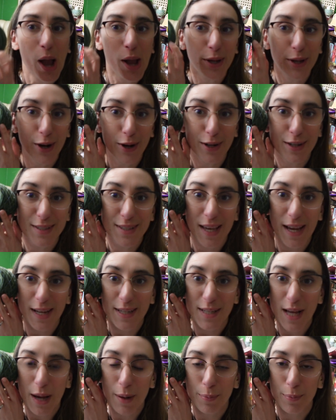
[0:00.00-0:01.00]
Yarn is
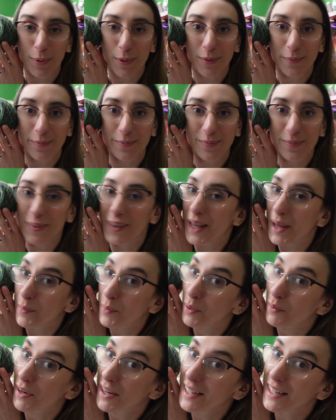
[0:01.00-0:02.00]
caked up, and
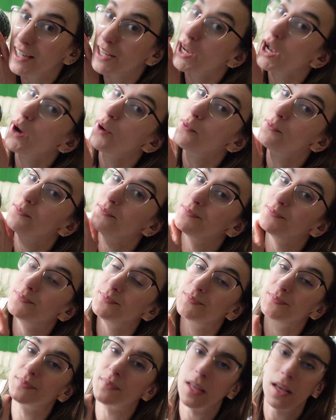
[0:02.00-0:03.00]
we're ready to go.
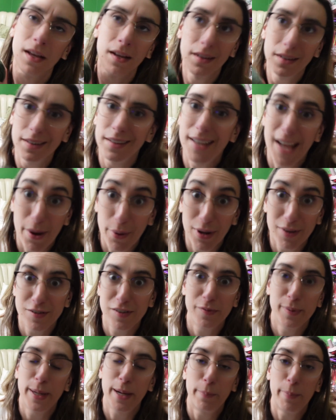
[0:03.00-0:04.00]
Now I have to
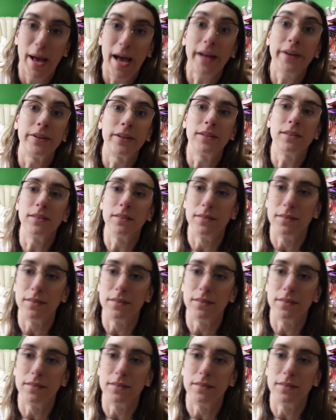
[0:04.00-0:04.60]
pick a pattern.